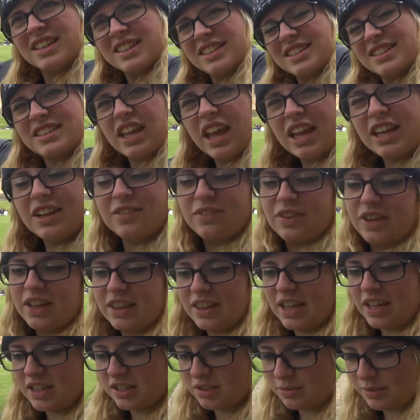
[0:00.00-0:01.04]
side of
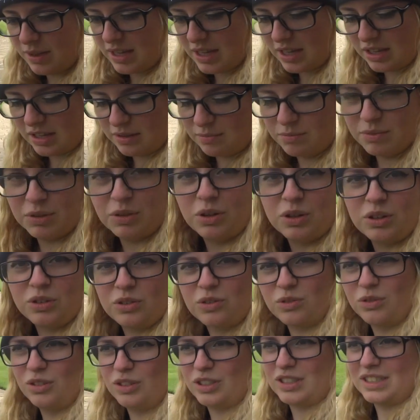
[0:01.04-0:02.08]
it, that's where
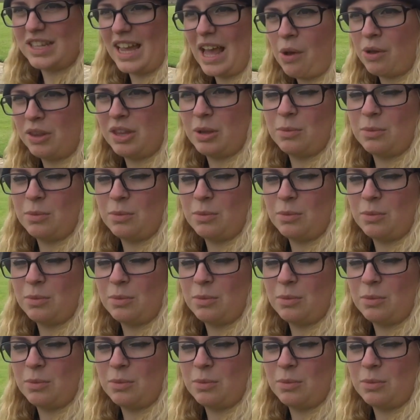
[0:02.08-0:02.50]
McGonagall looked out and